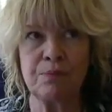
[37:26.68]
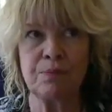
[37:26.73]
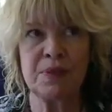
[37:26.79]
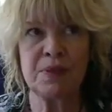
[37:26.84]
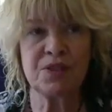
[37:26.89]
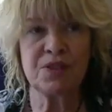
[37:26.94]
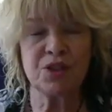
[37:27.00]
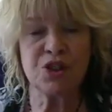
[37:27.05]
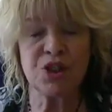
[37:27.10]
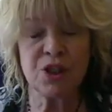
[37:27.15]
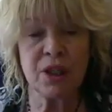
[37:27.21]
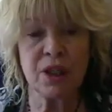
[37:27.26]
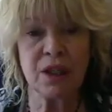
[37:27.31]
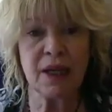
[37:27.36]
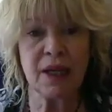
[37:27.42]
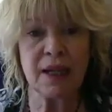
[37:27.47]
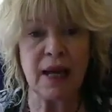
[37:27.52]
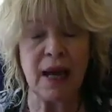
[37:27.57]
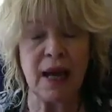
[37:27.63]

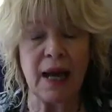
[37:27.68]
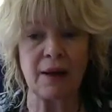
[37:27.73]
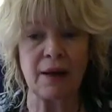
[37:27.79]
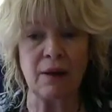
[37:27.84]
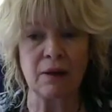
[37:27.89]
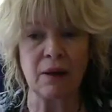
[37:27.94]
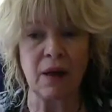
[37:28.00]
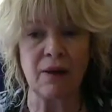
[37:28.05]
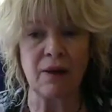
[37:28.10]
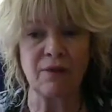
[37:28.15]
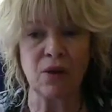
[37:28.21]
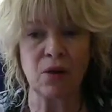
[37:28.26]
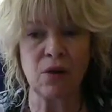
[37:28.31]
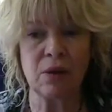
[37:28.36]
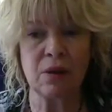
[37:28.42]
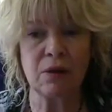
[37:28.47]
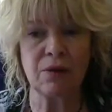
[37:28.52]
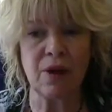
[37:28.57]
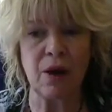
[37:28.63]
positioning it at a
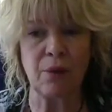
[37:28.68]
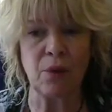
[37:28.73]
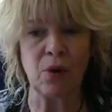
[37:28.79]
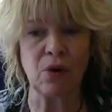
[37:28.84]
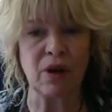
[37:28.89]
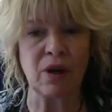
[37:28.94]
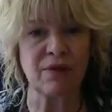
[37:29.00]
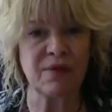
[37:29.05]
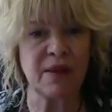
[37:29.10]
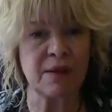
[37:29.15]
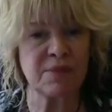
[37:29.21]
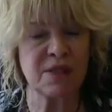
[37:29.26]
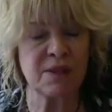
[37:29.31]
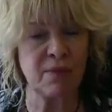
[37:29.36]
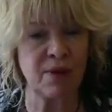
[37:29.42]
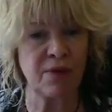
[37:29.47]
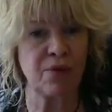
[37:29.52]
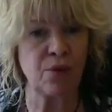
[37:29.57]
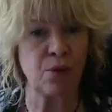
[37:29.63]
level that will give them
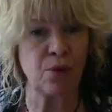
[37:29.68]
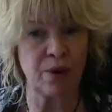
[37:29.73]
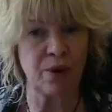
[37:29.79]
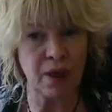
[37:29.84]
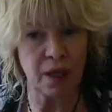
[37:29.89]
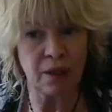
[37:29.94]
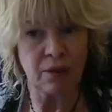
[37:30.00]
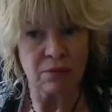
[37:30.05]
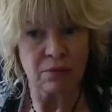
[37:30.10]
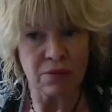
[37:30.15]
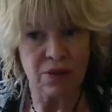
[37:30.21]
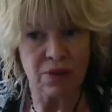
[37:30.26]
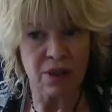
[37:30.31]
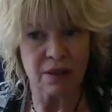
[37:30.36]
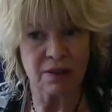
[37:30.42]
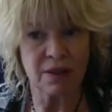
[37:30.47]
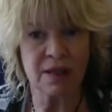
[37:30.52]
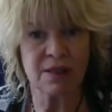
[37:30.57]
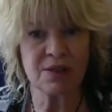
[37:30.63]
some authority to
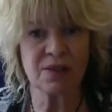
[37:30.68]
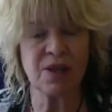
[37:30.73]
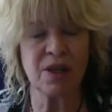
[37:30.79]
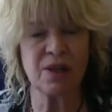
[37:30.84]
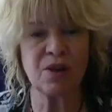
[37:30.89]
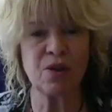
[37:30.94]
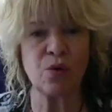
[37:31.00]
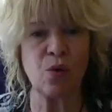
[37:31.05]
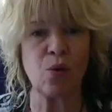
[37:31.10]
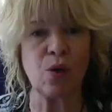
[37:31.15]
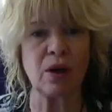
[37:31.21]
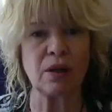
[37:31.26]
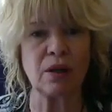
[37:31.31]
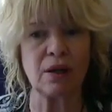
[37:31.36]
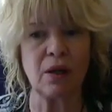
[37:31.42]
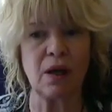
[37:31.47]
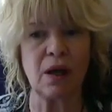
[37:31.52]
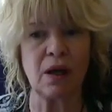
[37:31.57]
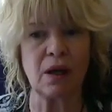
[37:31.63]
get things done,
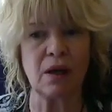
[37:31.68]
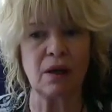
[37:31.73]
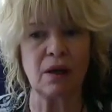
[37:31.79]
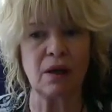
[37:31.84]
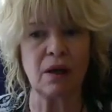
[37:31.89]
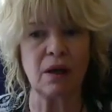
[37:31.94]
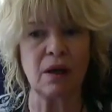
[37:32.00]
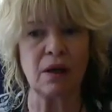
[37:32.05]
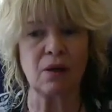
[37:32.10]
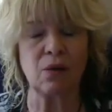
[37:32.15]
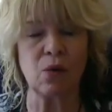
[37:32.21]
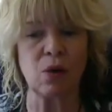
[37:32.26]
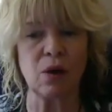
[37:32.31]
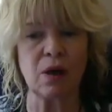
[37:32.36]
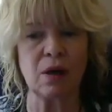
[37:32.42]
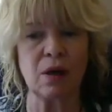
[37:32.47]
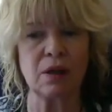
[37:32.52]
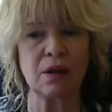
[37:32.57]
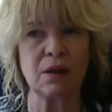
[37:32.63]

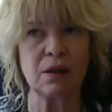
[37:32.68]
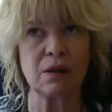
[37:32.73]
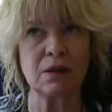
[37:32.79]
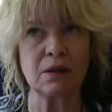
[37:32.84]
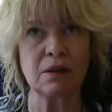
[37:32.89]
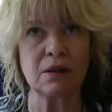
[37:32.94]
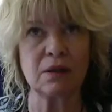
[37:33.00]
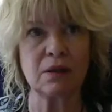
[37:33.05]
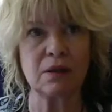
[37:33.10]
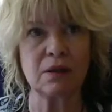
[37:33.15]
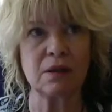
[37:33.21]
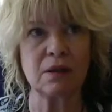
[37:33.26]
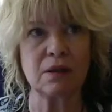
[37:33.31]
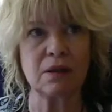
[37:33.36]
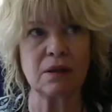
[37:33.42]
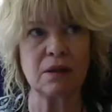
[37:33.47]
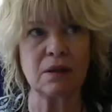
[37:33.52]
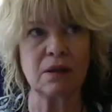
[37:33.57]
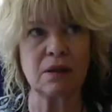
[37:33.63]
or
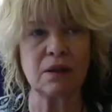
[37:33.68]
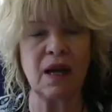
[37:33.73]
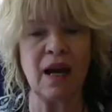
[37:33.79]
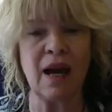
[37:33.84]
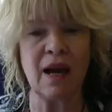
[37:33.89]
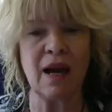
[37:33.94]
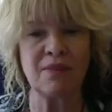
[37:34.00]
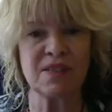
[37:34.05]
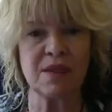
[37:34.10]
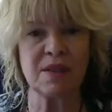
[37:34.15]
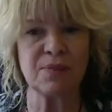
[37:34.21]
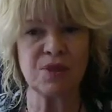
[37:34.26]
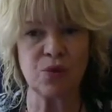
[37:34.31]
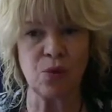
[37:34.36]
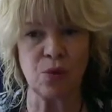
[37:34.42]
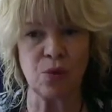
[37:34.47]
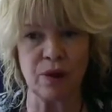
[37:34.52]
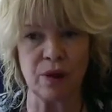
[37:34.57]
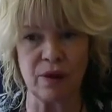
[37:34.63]
have some
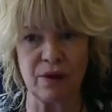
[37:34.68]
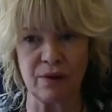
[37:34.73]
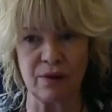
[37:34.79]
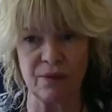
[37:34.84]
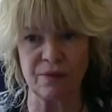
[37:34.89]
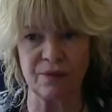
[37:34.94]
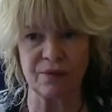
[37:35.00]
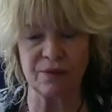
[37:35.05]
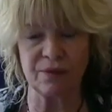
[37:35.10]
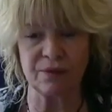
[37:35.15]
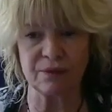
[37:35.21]
sort of